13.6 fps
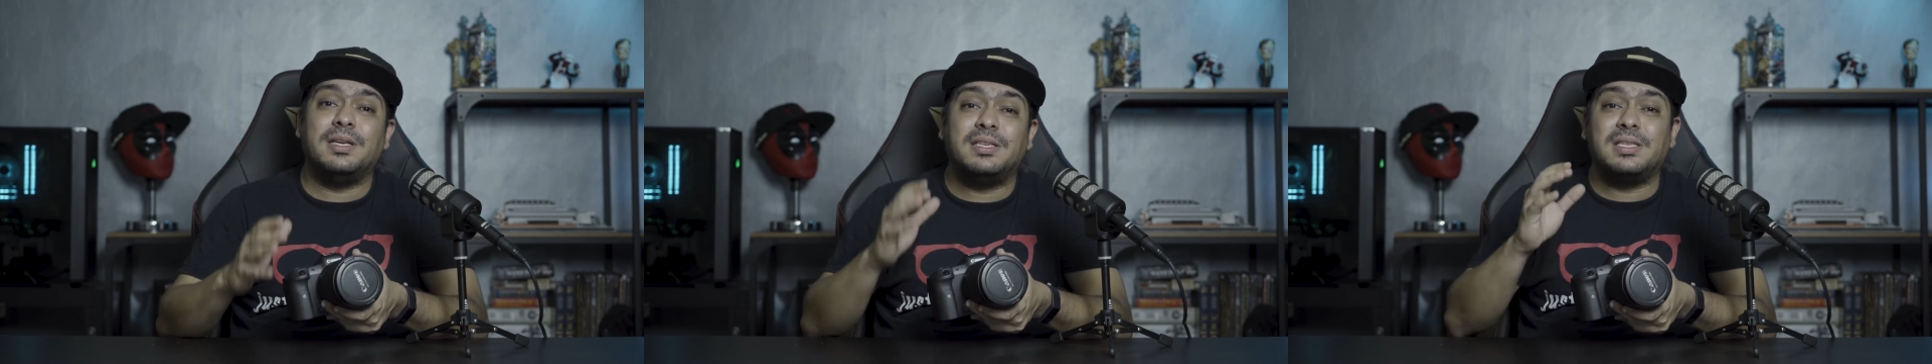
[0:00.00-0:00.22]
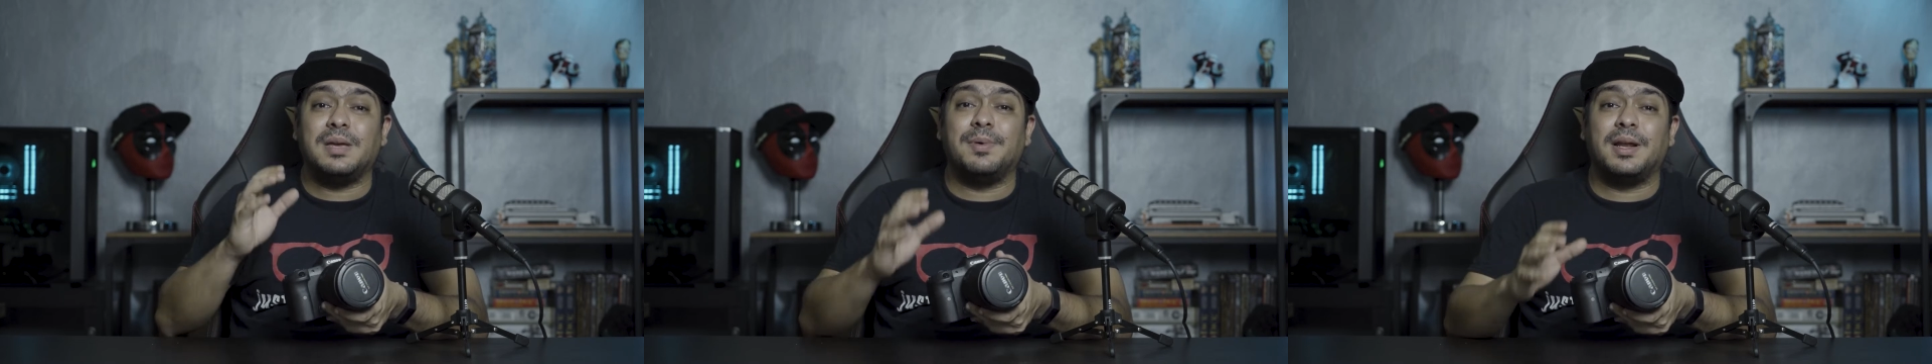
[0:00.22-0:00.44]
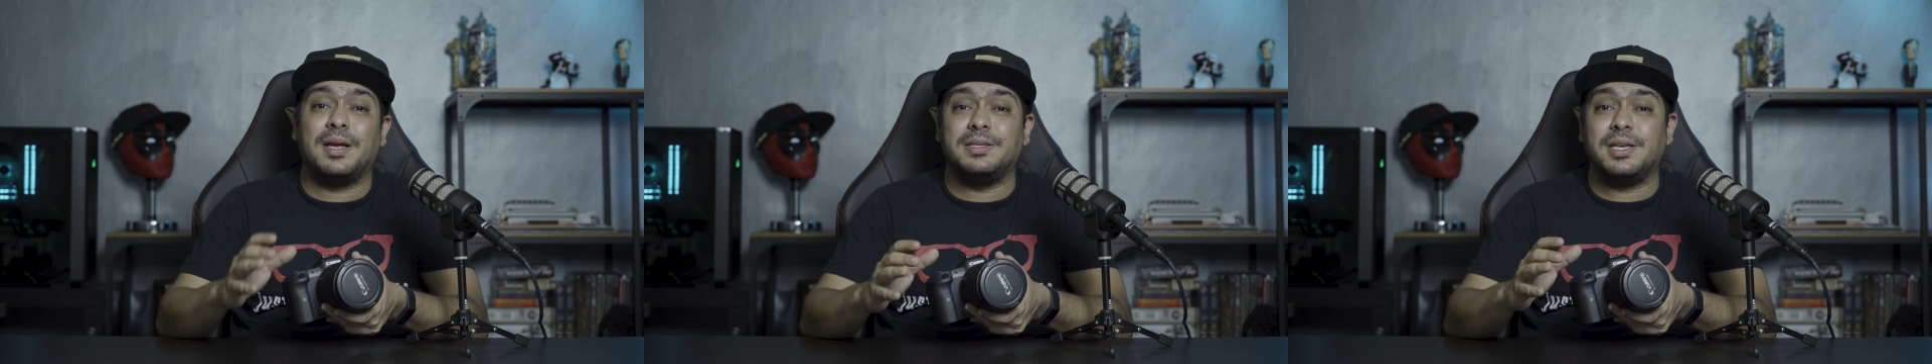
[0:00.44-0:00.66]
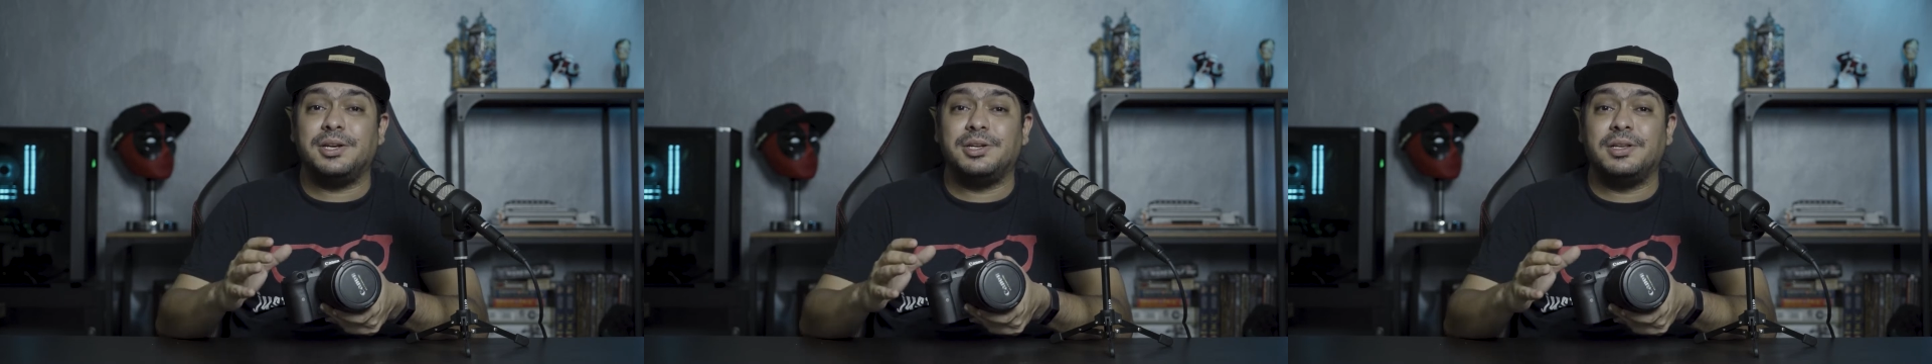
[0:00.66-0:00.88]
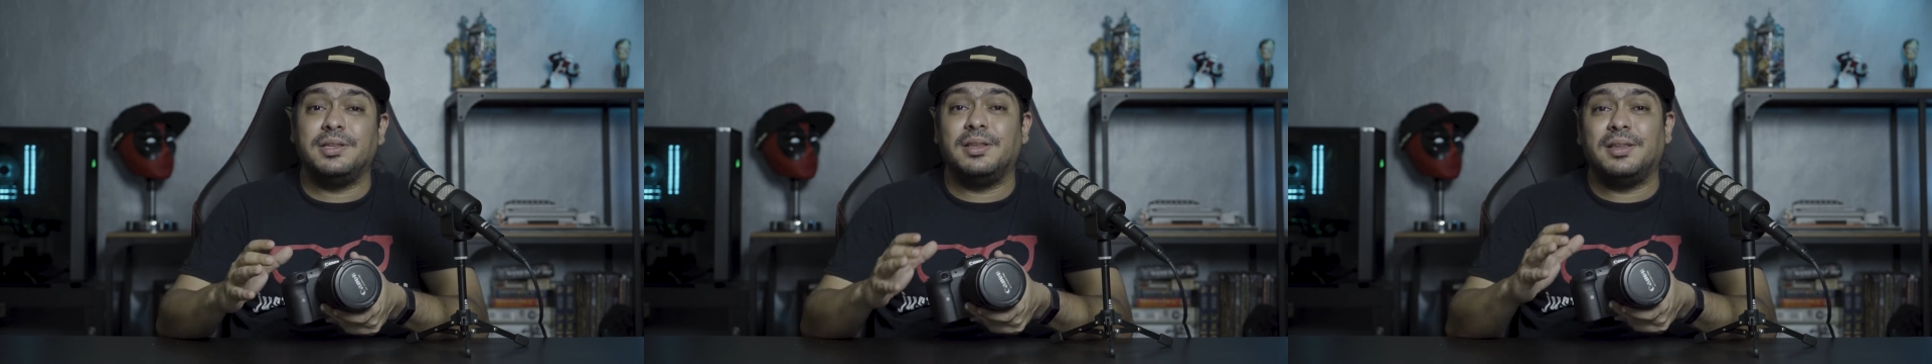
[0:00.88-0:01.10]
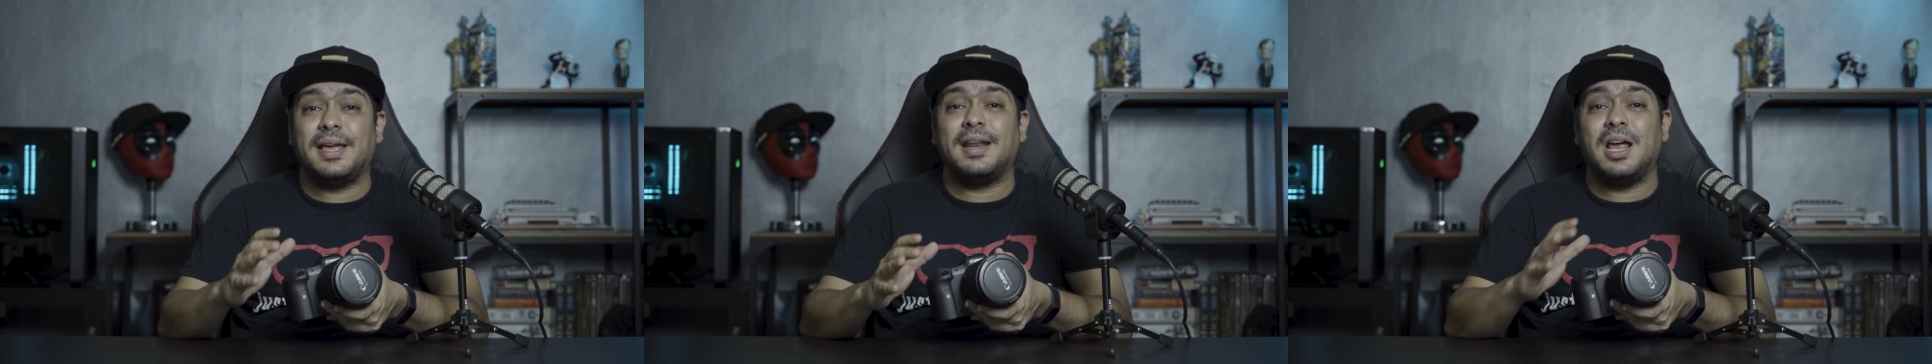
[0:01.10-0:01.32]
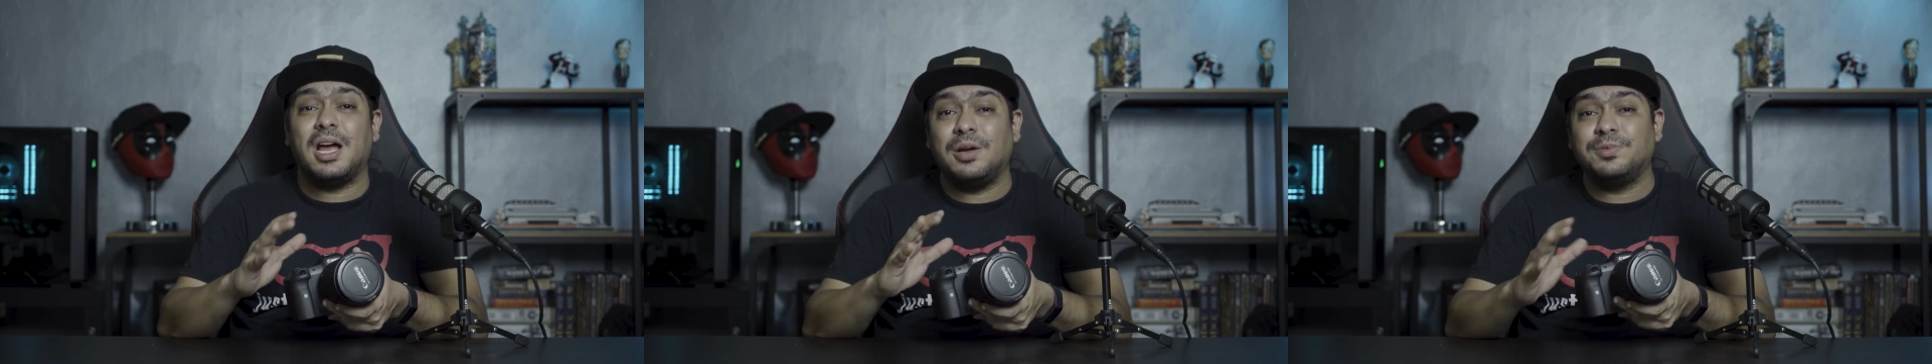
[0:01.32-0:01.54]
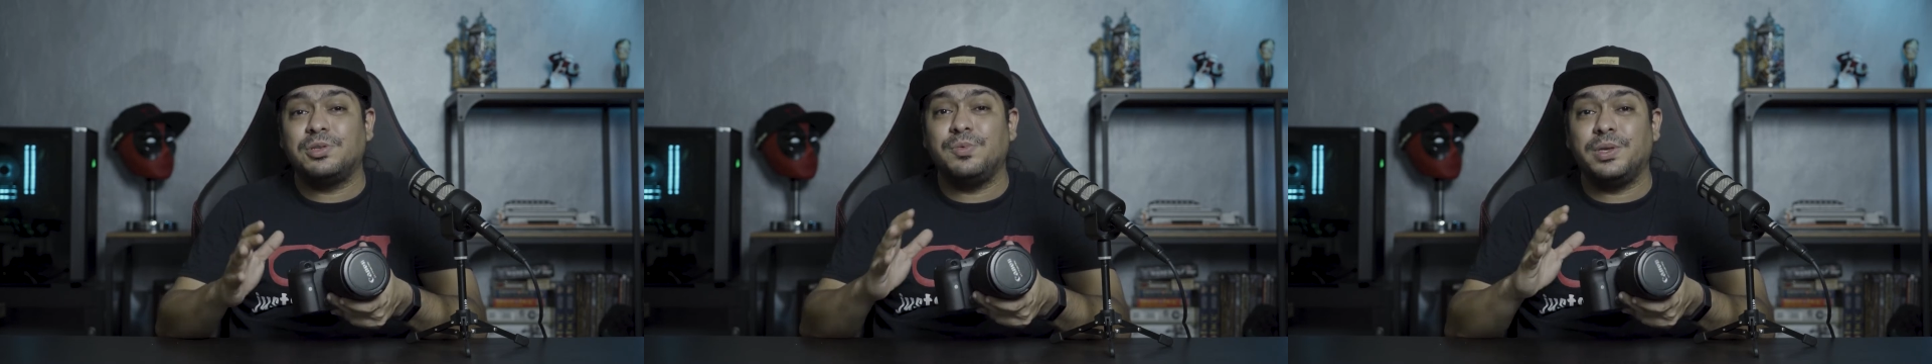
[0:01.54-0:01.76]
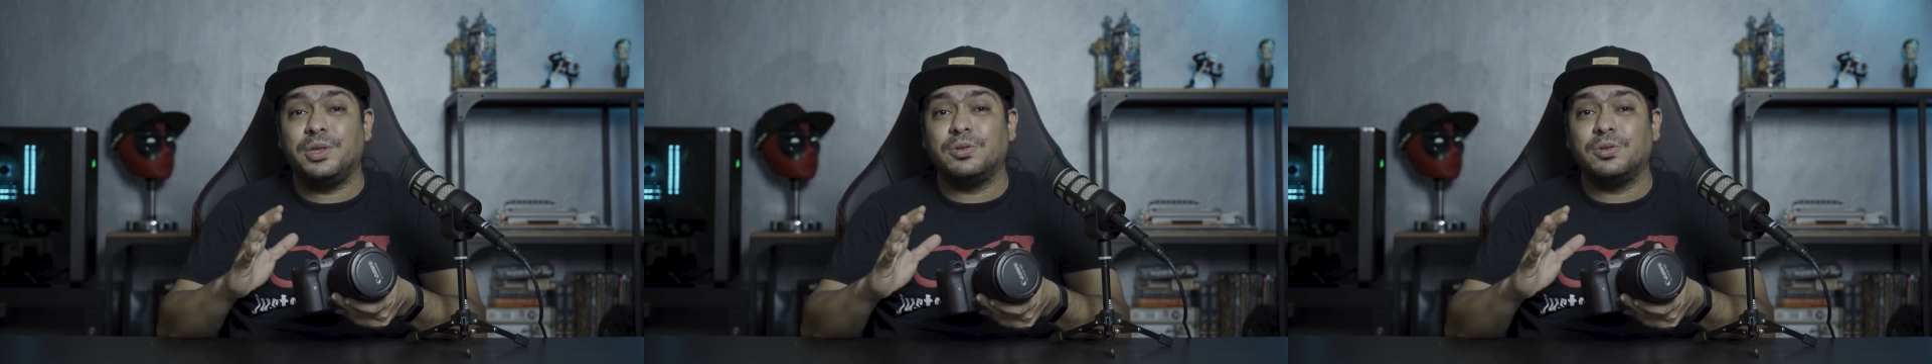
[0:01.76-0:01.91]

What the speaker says: stabilization that helps you with